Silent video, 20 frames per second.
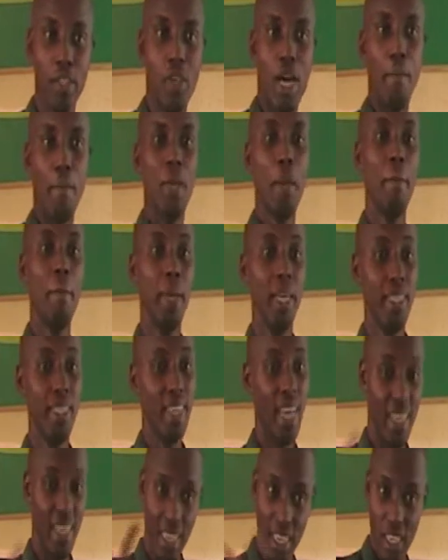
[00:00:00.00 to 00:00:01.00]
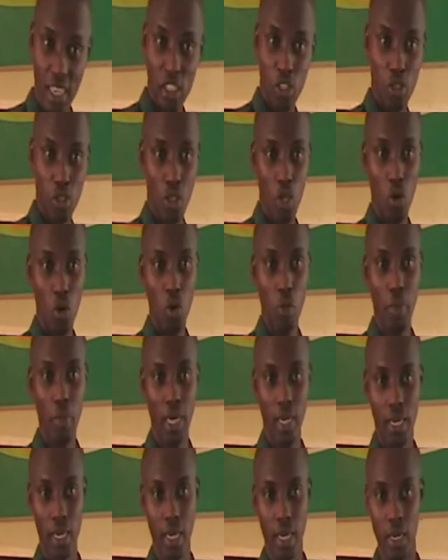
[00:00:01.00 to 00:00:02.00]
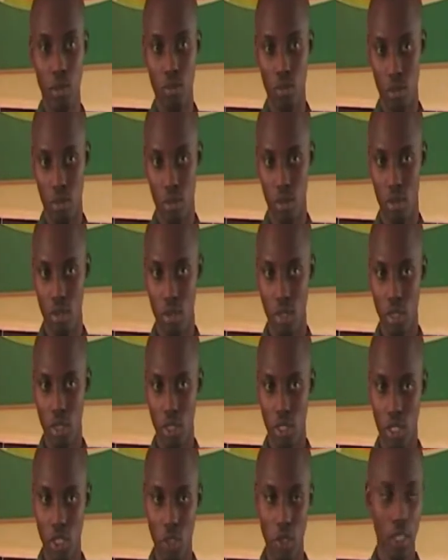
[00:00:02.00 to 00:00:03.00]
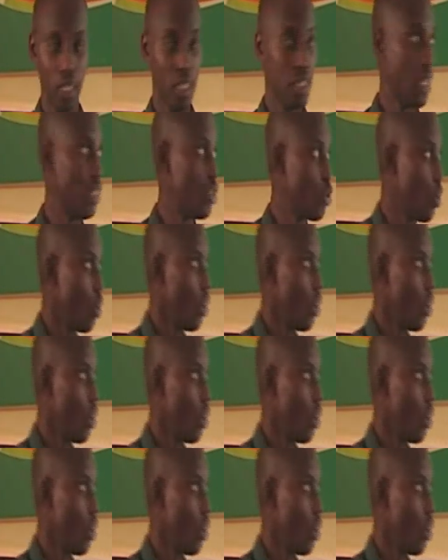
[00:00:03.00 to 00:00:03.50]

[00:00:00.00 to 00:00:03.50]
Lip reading: you're being paid directly to your own bank account. So you understand? So